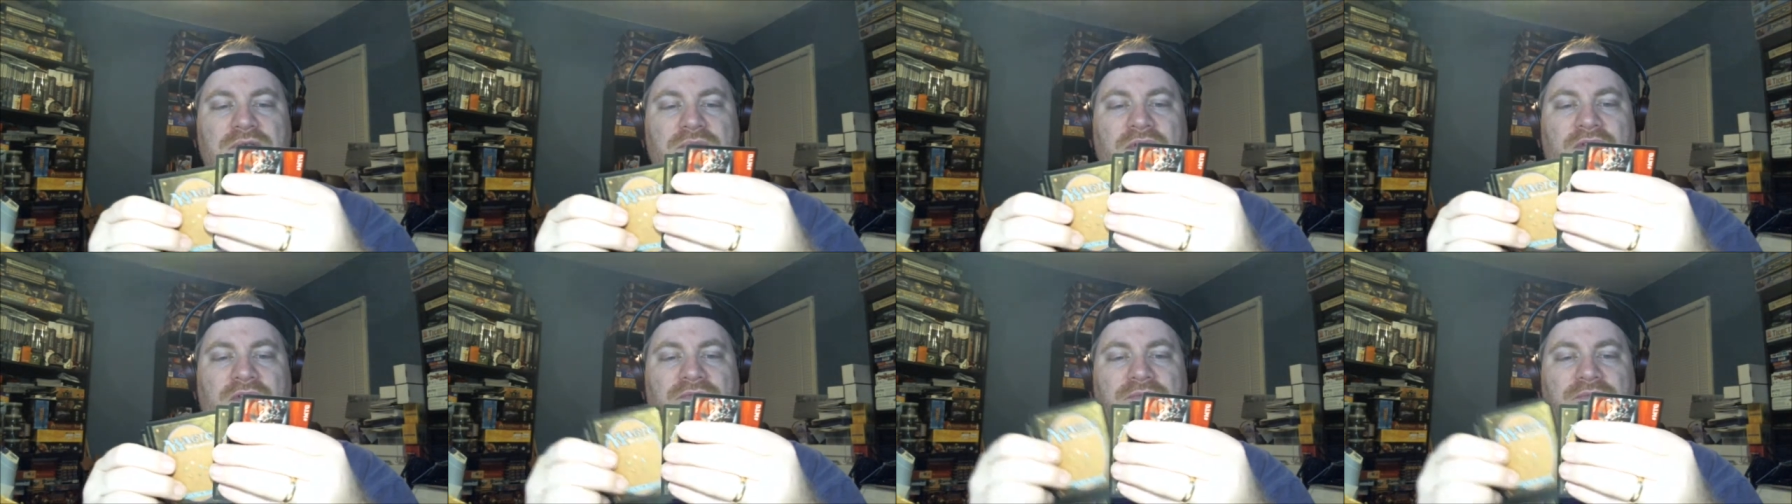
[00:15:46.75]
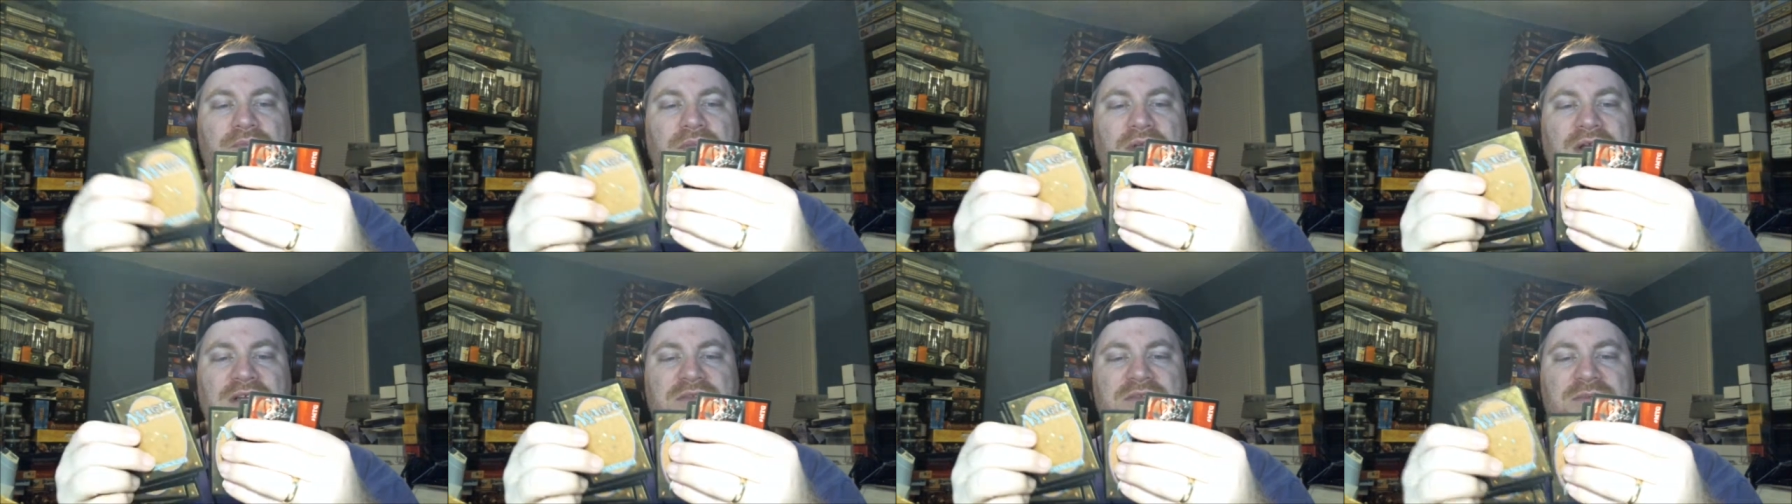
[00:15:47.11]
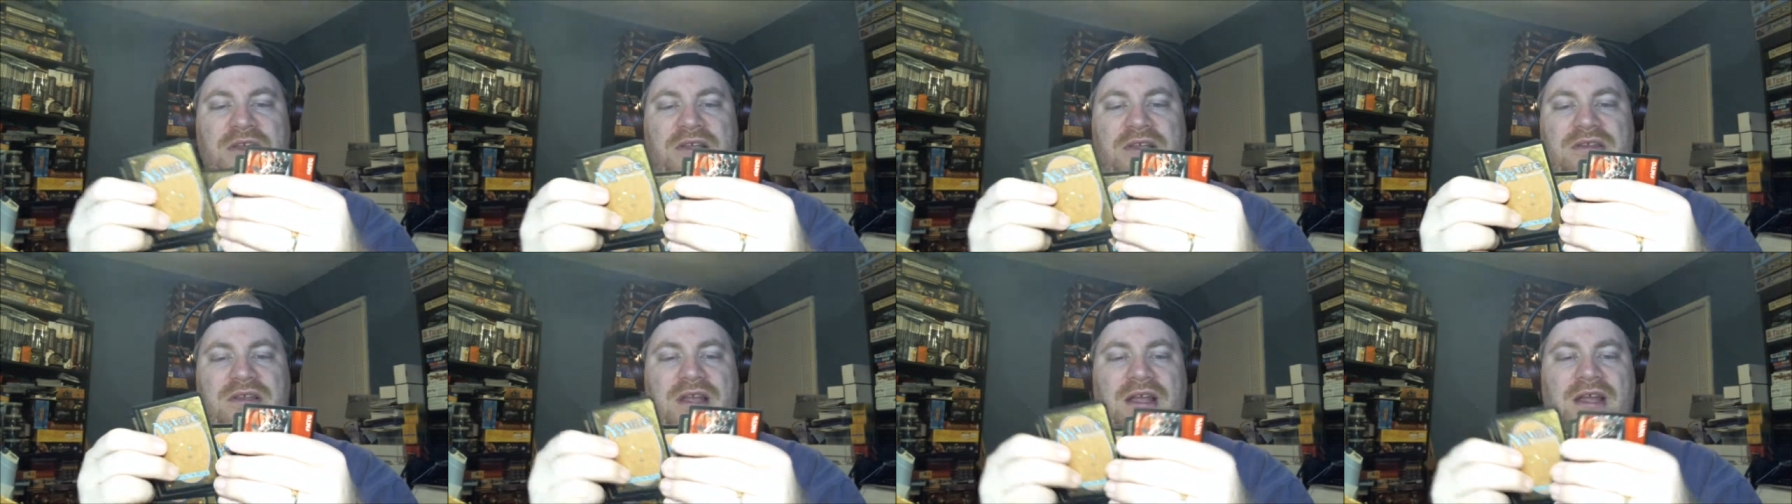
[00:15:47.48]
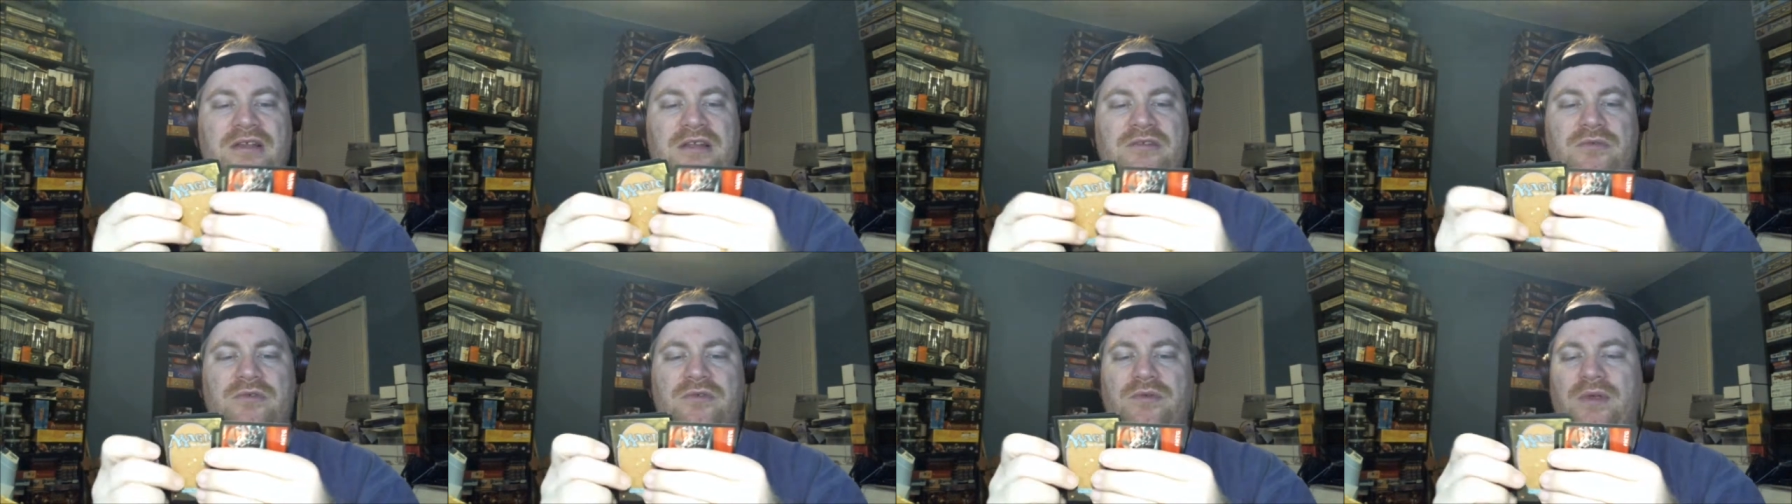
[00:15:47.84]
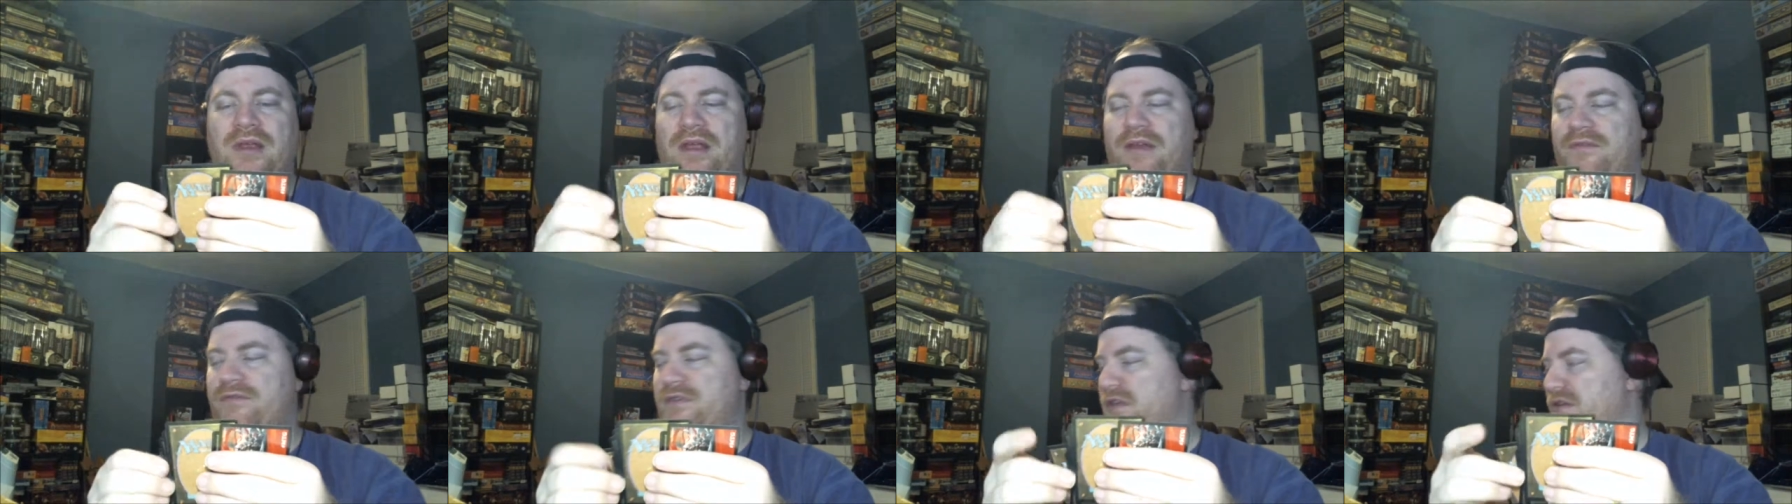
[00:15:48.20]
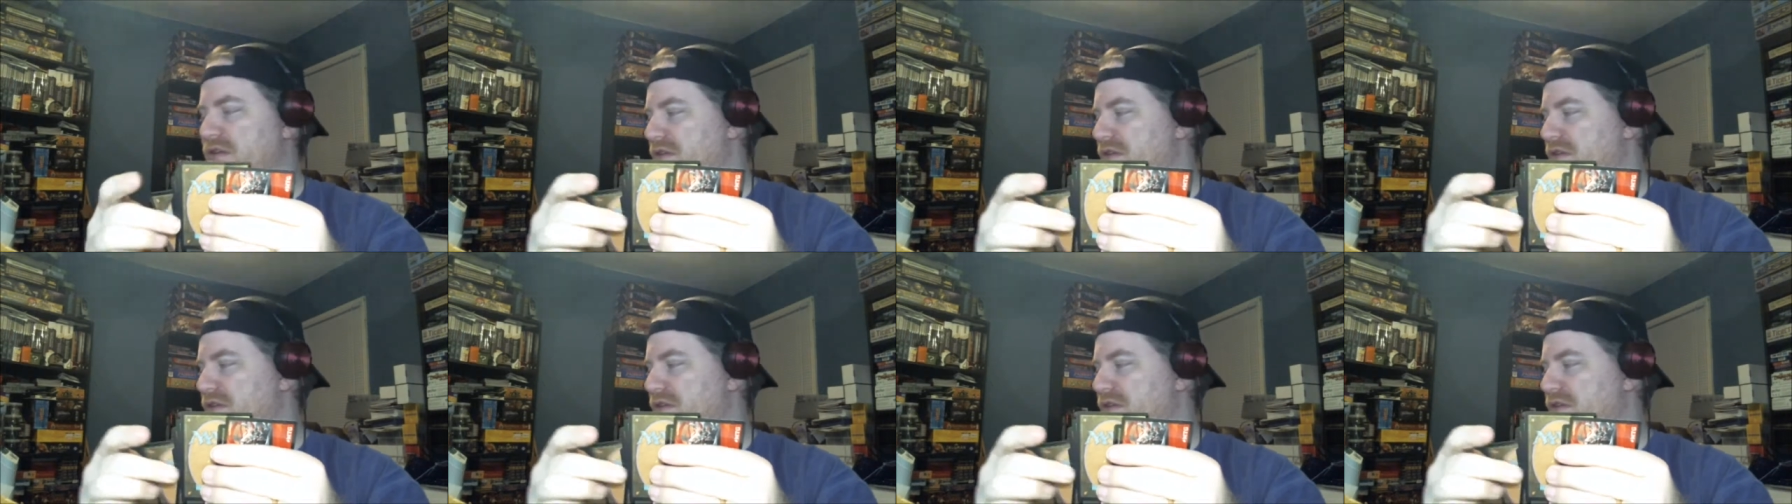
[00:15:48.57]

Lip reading: We have Blossoming Sand, which we have just